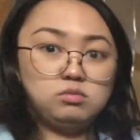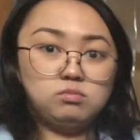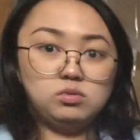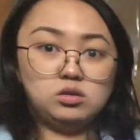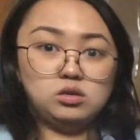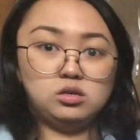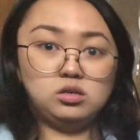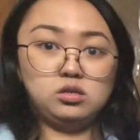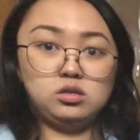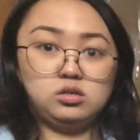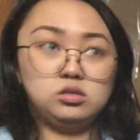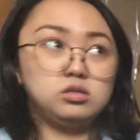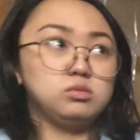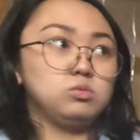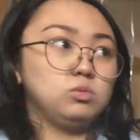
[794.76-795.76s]

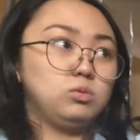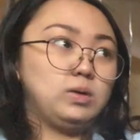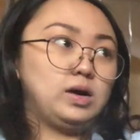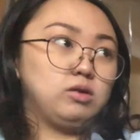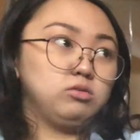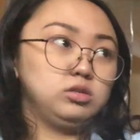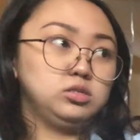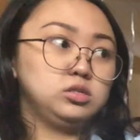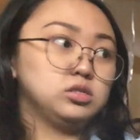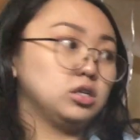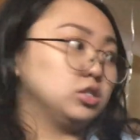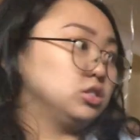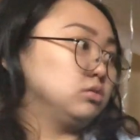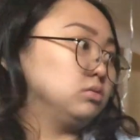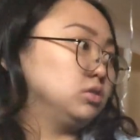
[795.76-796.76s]
Because, well, wow, this is
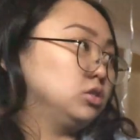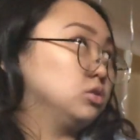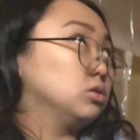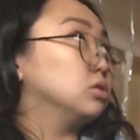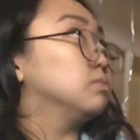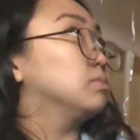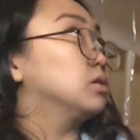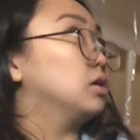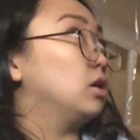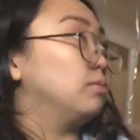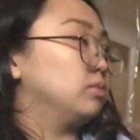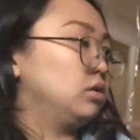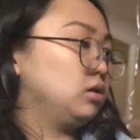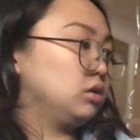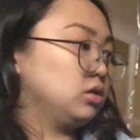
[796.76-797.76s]
actually really short. But yeah, I'm
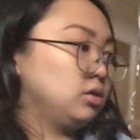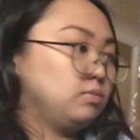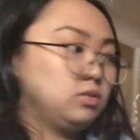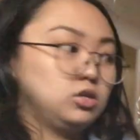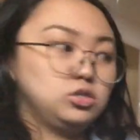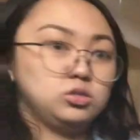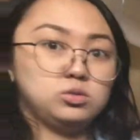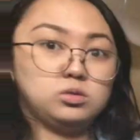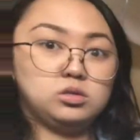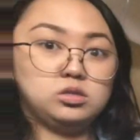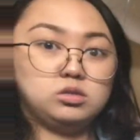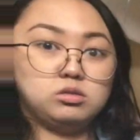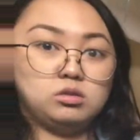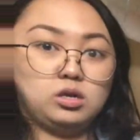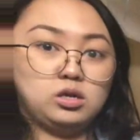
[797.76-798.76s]
gonna cut them this short
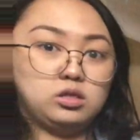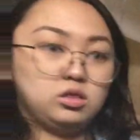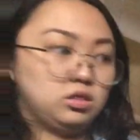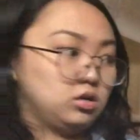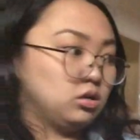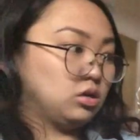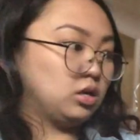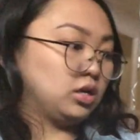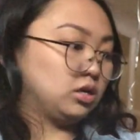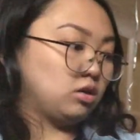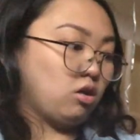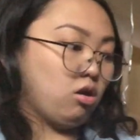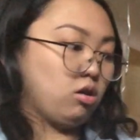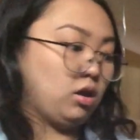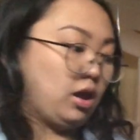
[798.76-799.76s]
so that they're like
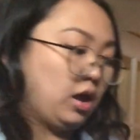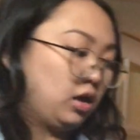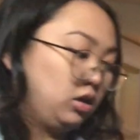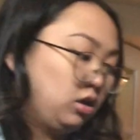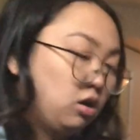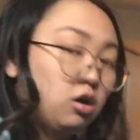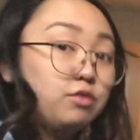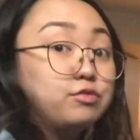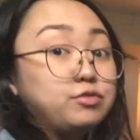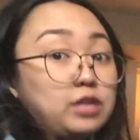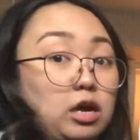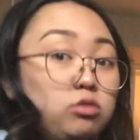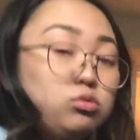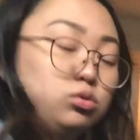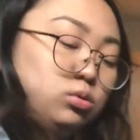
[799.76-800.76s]
not hanging off
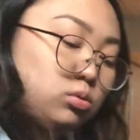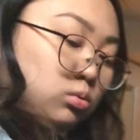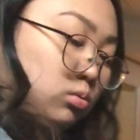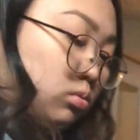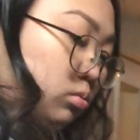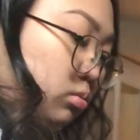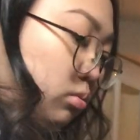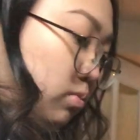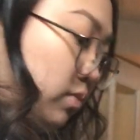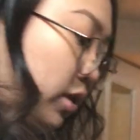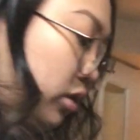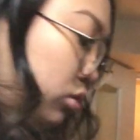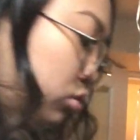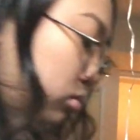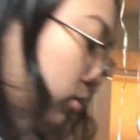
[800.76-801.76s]
down too, like too